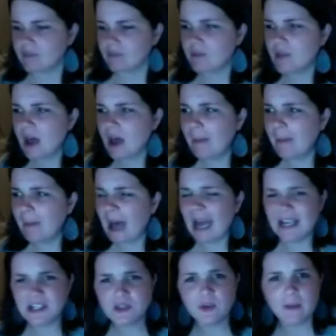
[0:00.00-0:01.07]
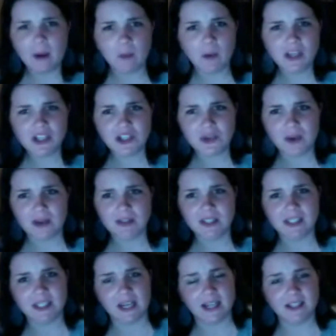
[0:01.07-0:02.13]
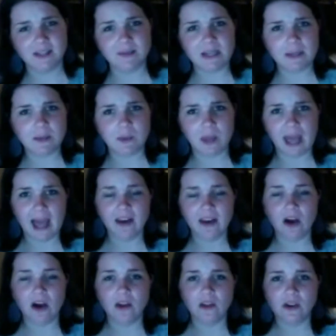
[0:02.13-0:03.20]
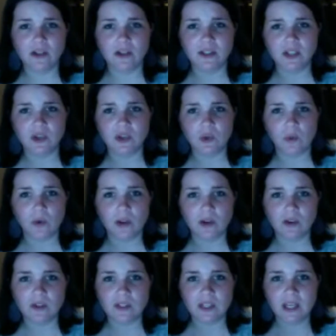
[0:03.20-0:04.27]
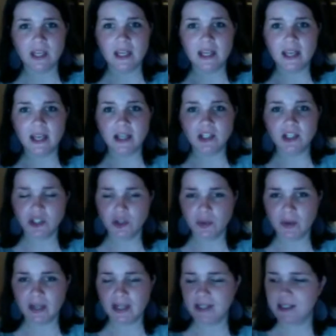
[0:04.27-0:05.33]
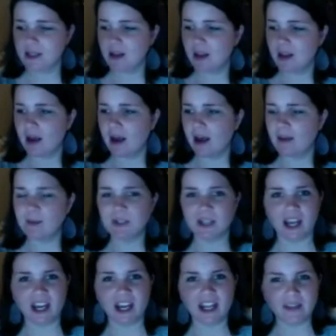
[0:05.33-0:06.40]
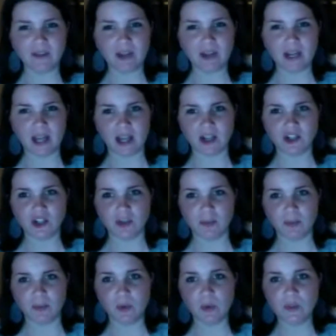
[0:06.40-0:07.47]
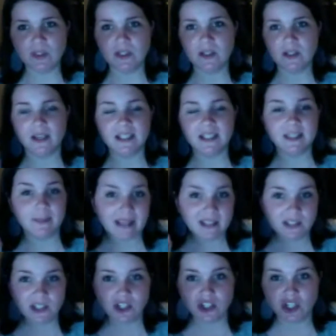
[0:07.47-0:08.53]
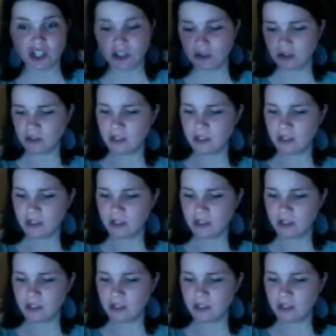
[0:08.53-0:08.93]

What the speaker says: I do about 1 to 2 ounces, and I sometimes will add other essential oils into it to kind of give it an extra boost. It's best chilled.